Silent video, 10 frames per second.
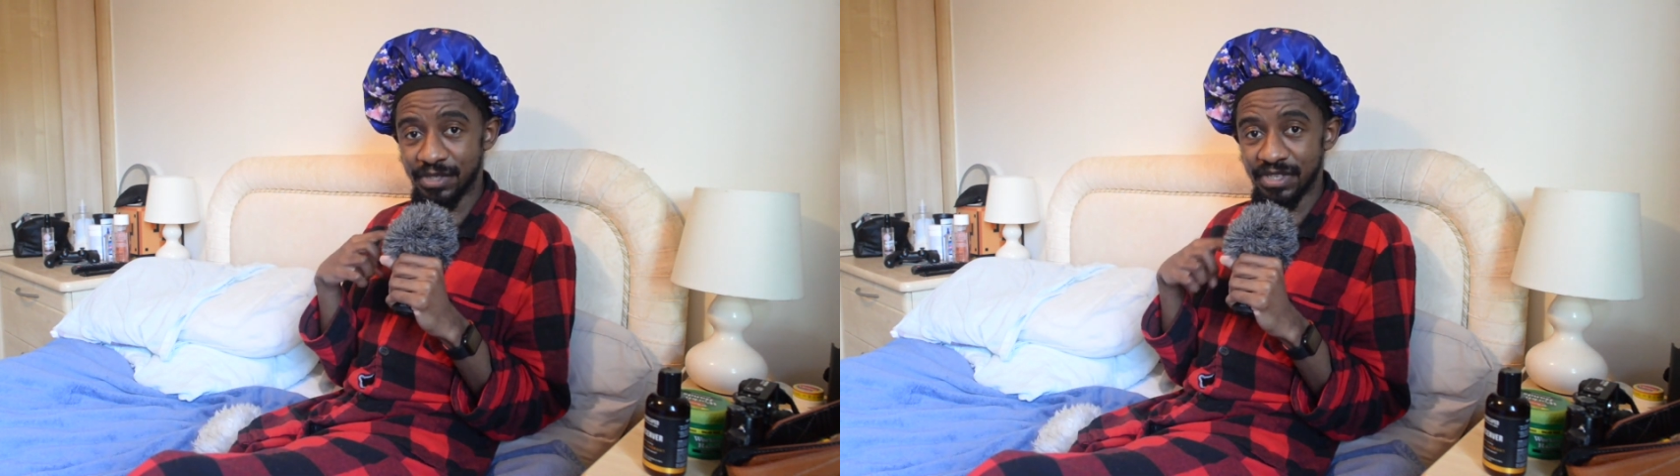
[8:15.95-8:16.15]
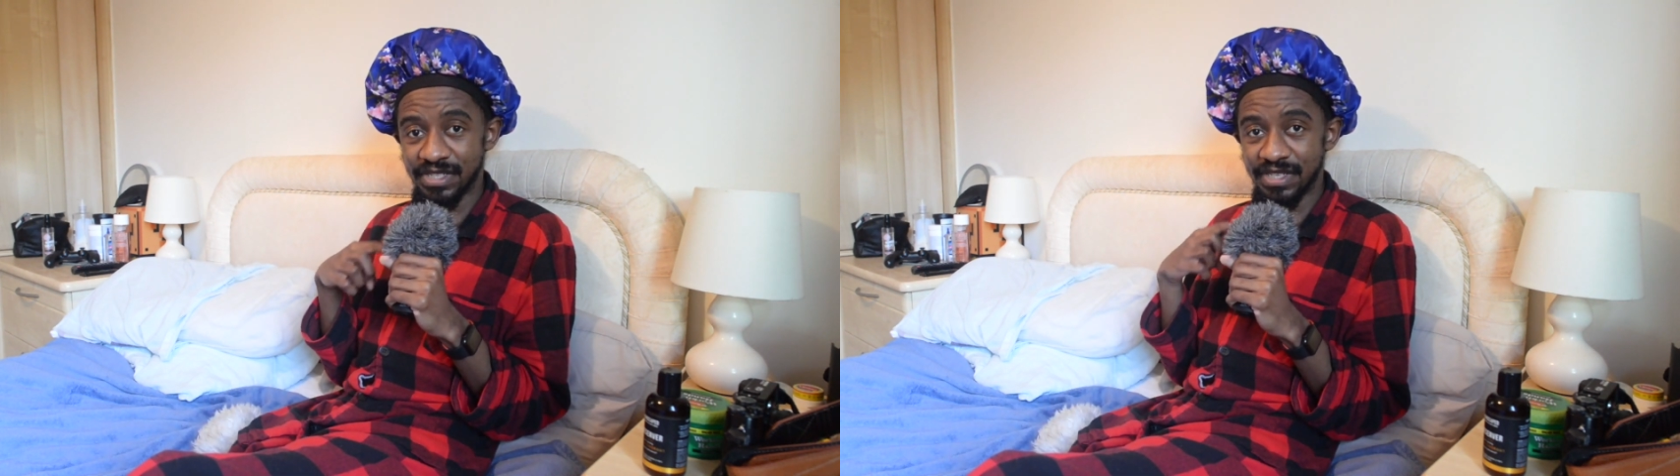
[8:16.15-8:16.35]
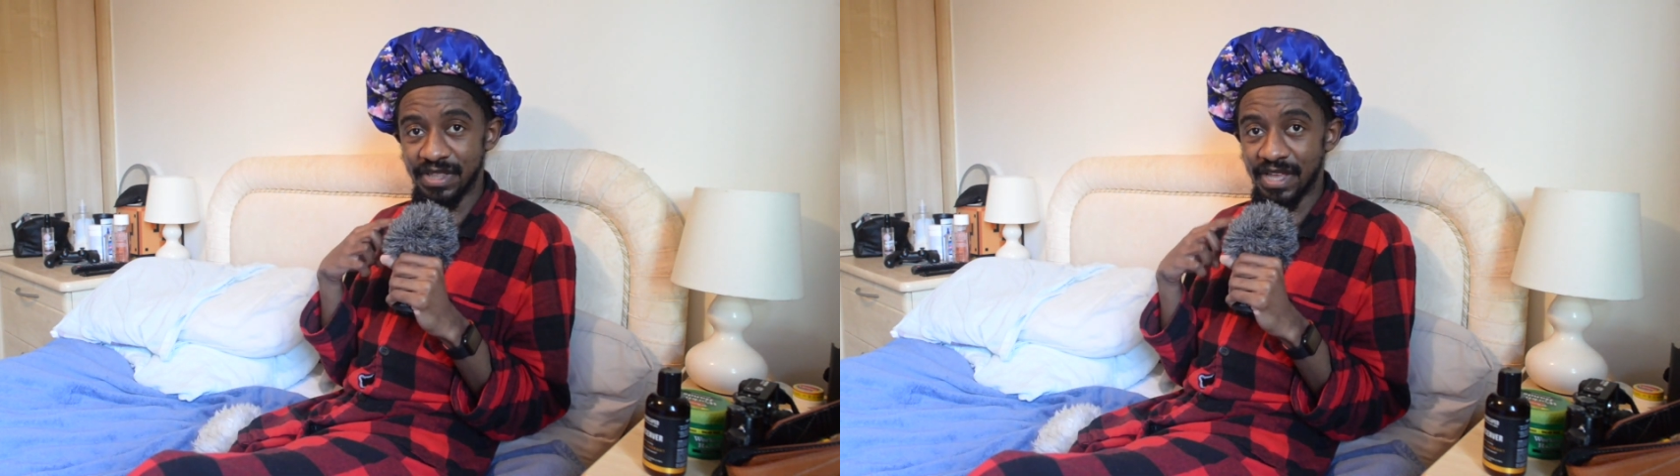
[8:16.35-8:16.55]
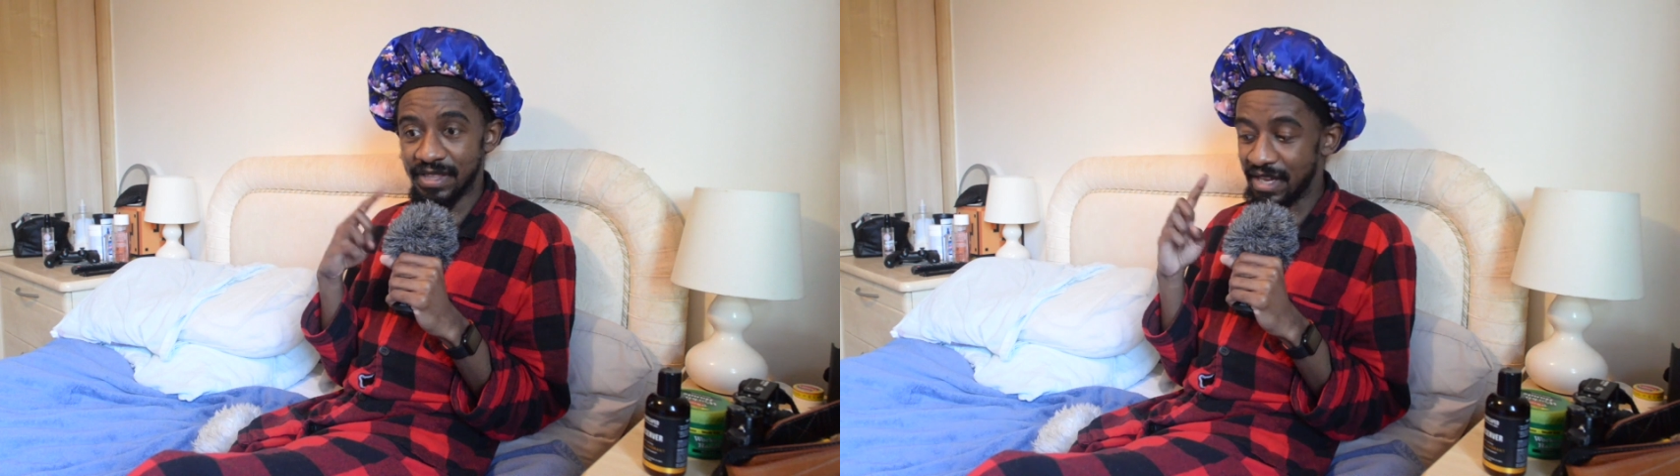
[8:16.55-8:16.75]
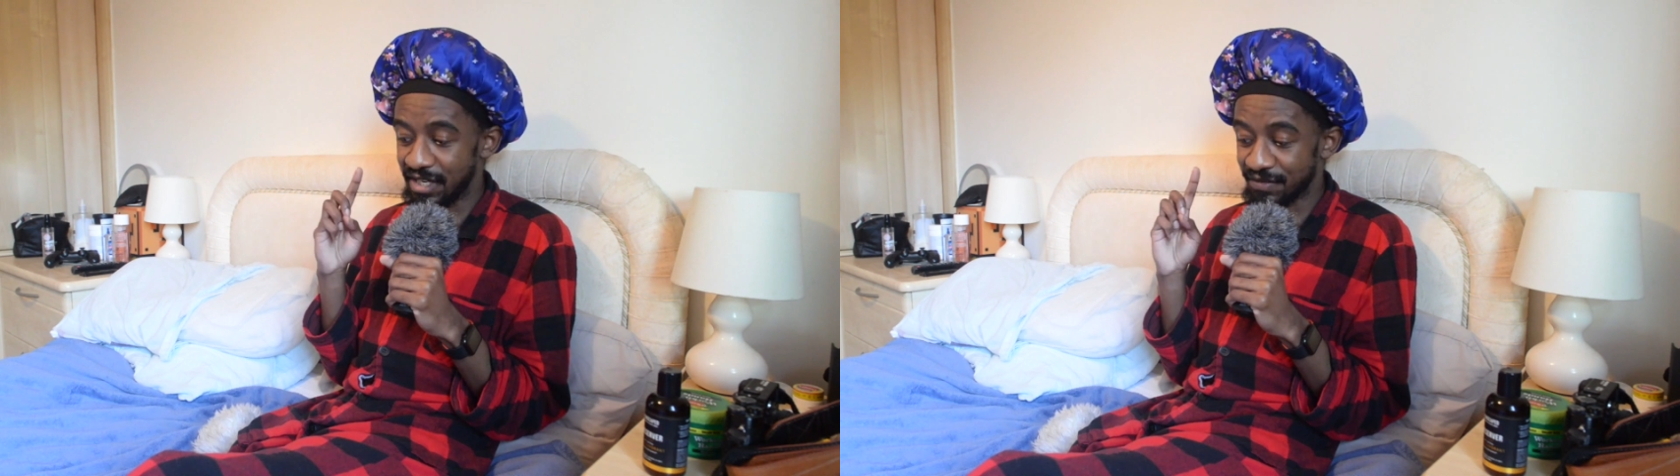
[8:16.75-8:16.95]
does
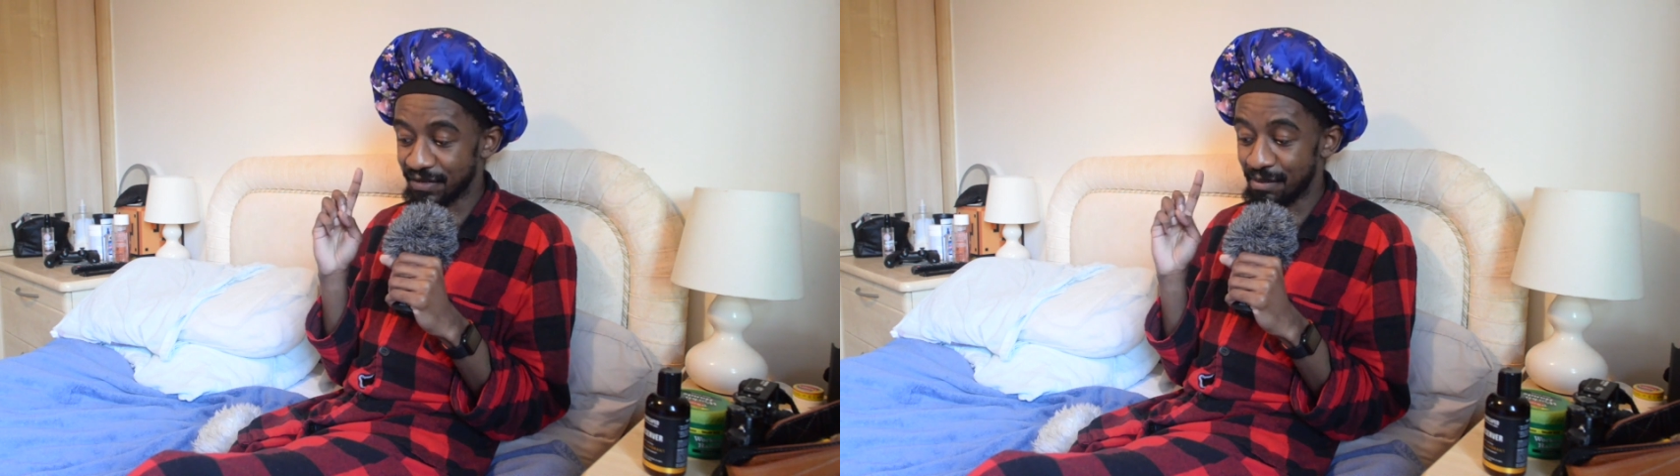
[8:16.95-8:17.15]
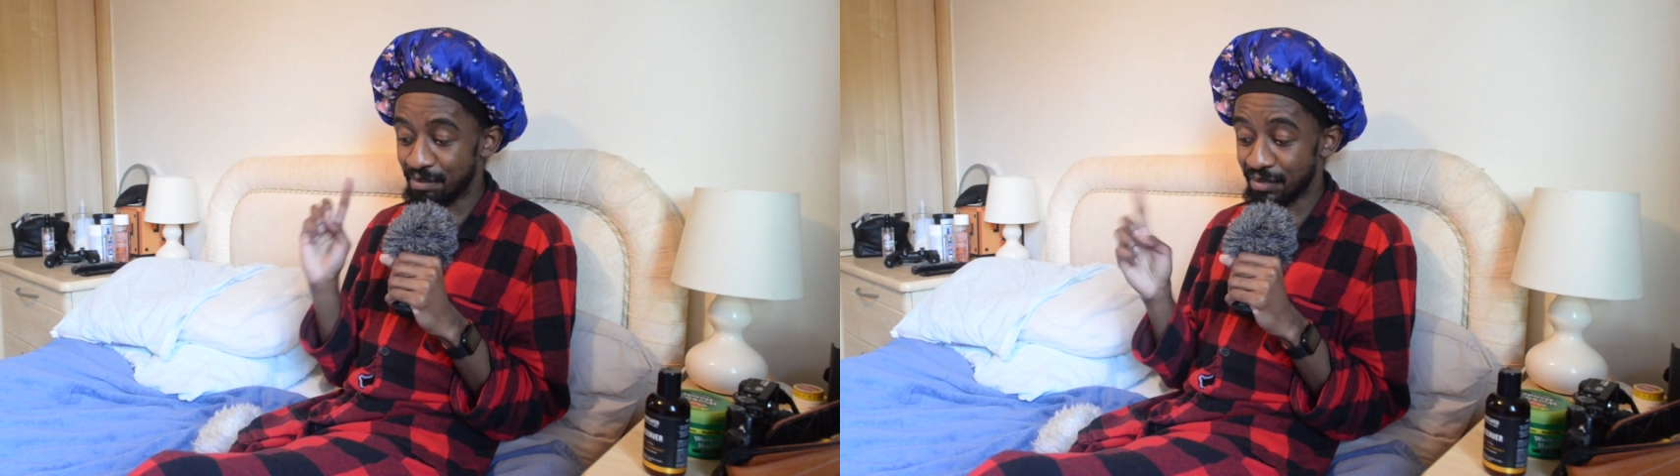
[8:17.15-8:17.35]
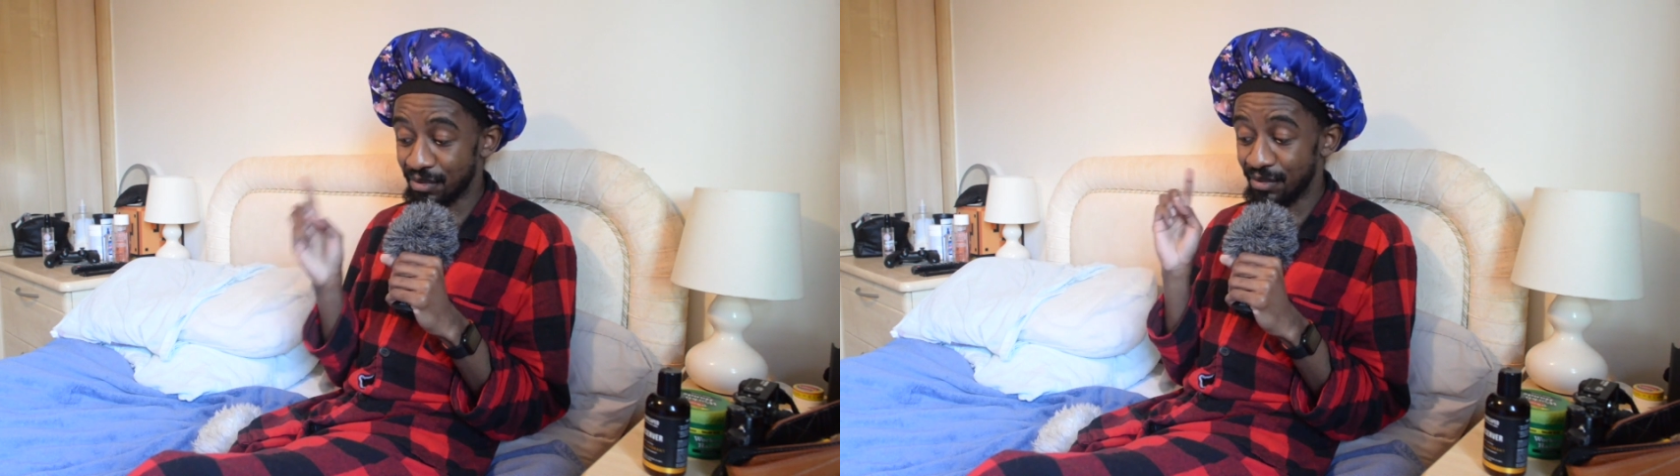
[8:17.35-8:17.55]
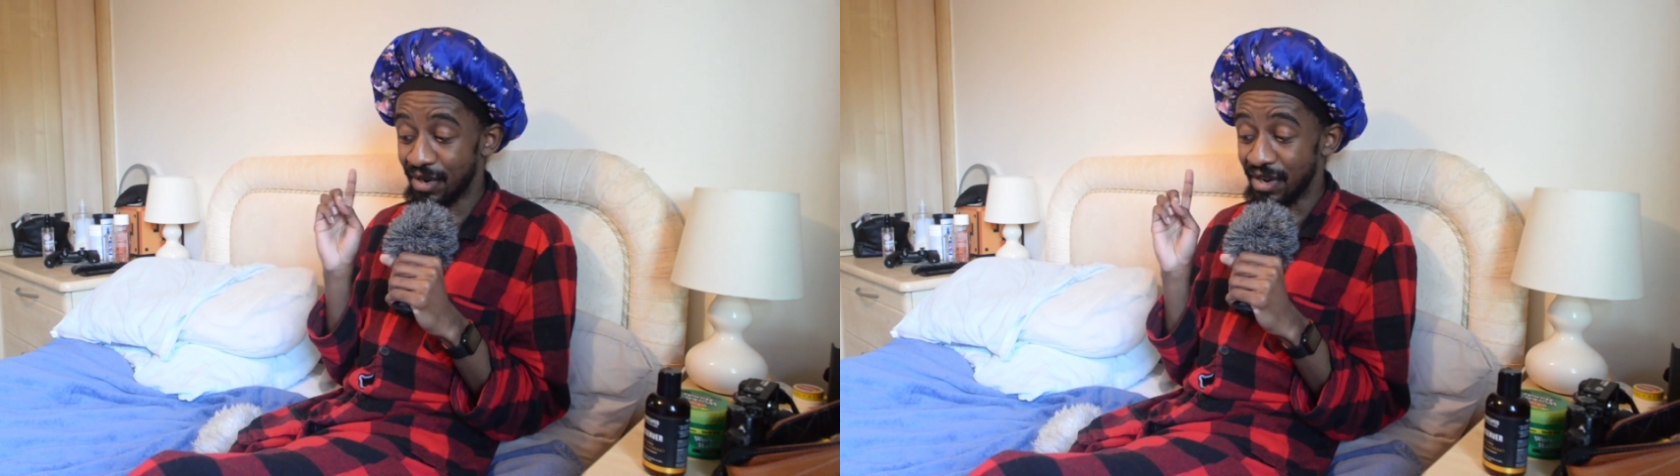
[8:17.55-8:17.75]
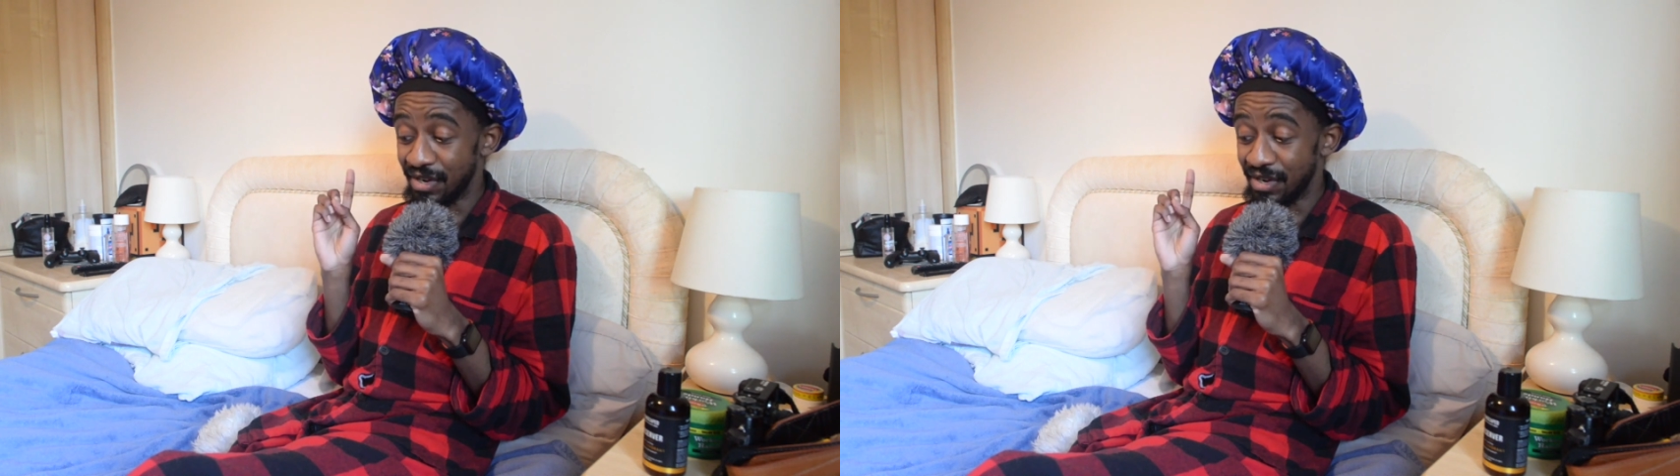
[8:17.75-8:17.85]
that the H4n Pro